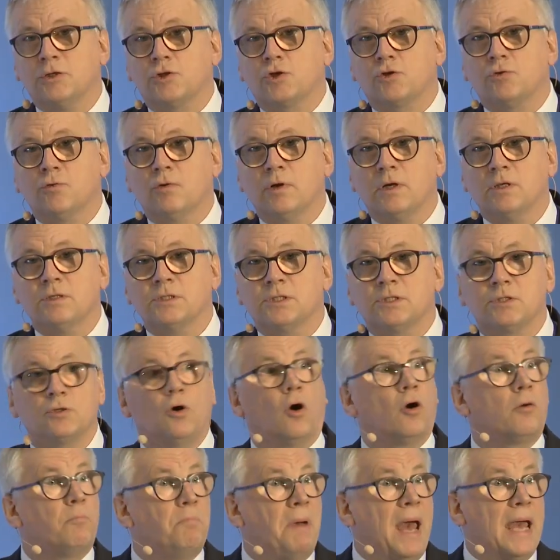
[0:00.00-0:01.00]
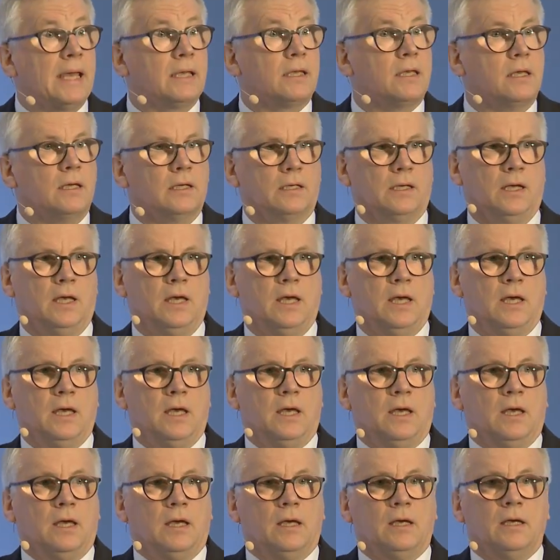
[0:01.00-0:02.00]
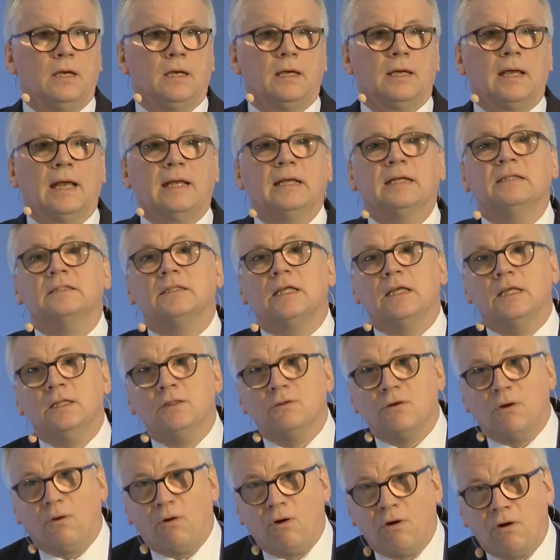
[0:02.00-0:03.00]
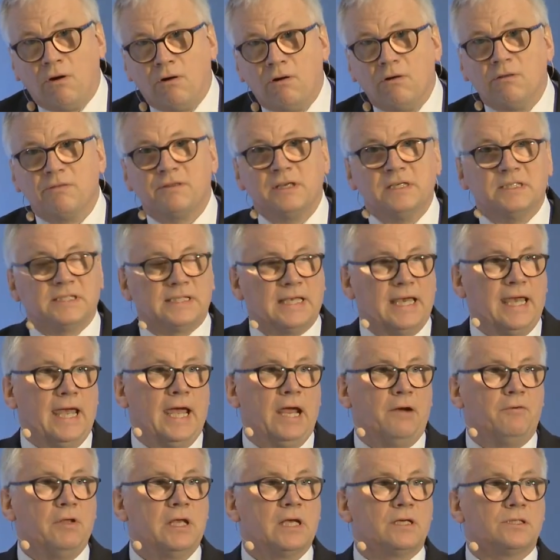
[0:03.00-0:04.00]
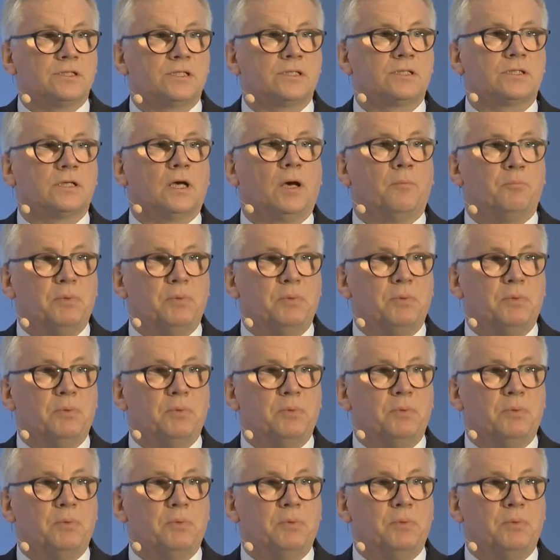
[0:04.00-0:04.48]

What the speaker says: insurance or banking. And in all these areas,